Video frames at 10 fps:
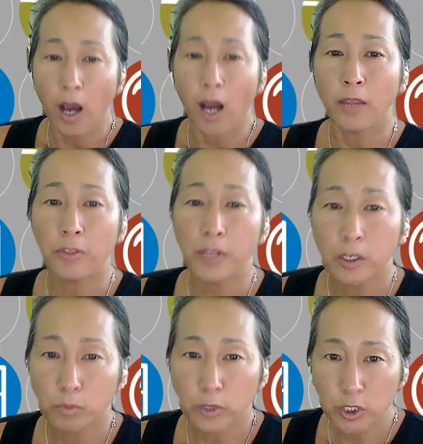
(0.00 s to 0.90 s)
I think
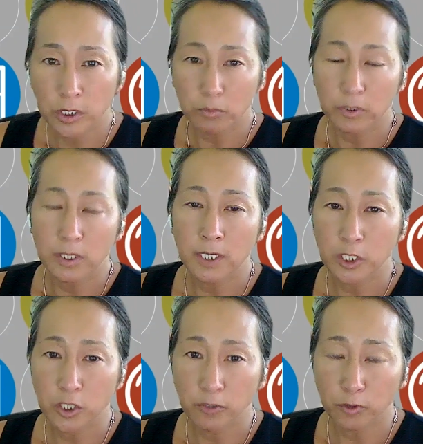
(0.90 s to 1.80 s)
originally when
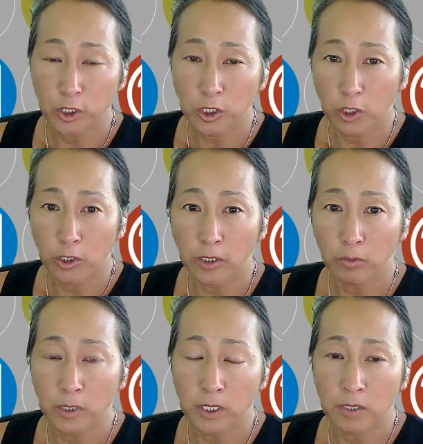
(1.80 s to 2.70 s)
CIG first started,
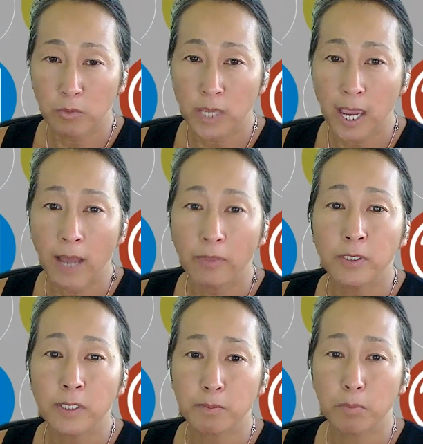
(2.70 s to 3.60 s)
we had
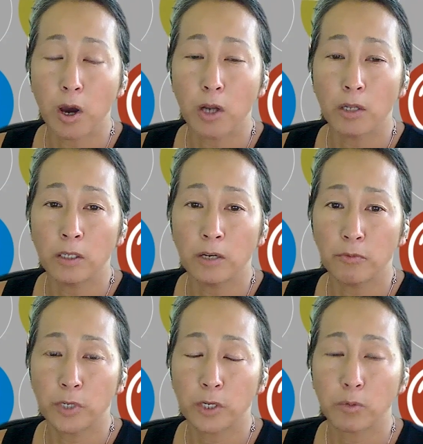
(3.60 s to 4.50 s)
this model of
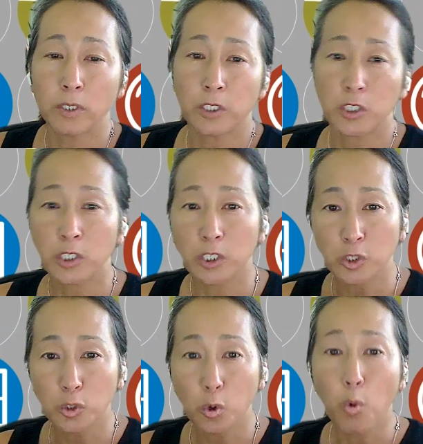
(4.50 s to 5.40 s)
there was just this
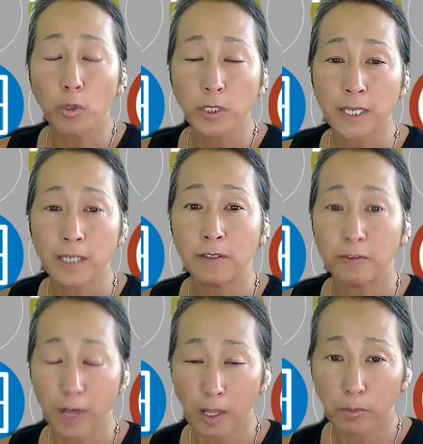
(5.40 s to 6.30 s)
core set of
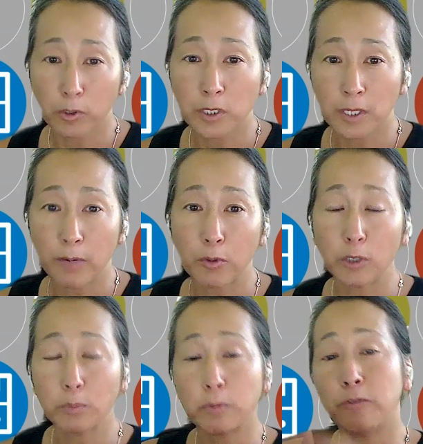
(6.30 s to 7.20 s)
developers, and they were going
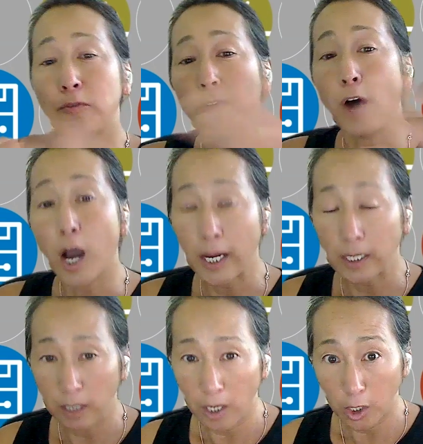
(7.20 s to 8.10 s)
to provide
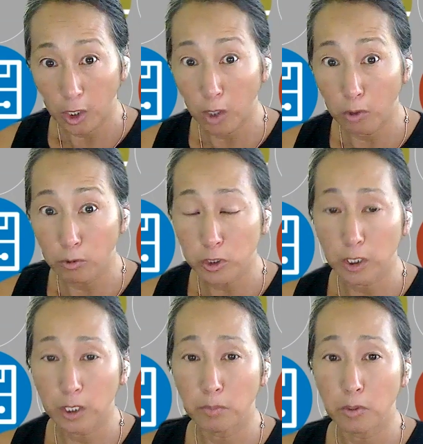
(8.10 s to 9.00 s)
code to
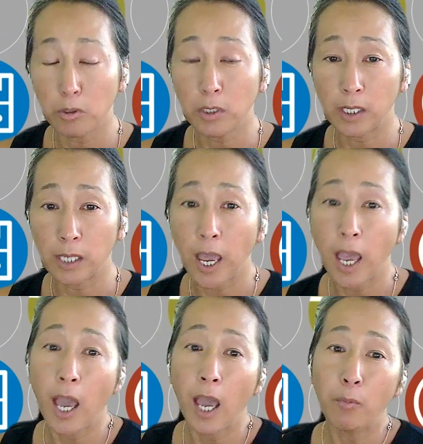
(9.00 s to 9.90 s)
the community,
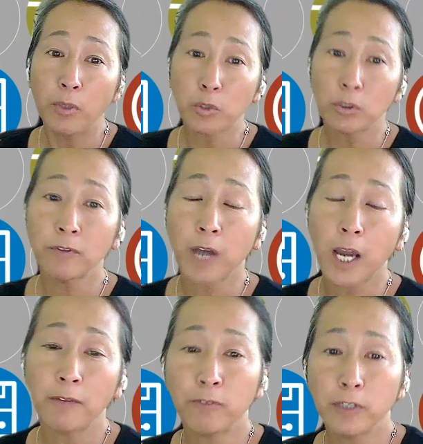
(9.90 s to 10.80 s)
and we sort of kind
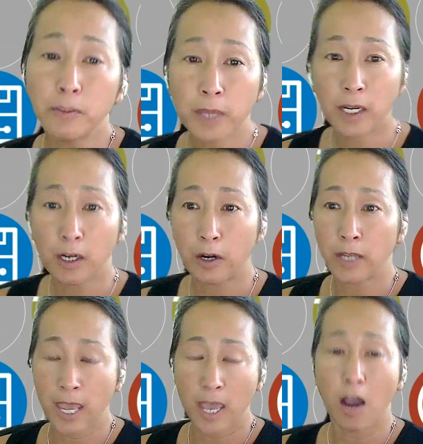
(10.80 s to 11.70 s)
of flipped that
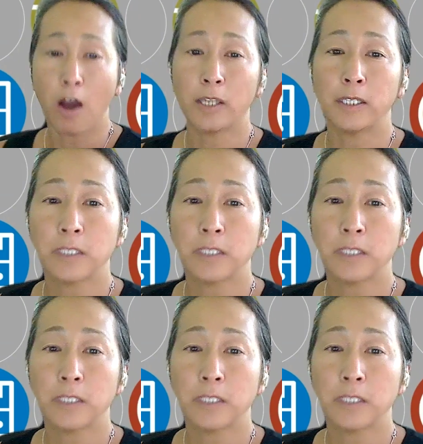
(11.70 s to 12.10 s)
on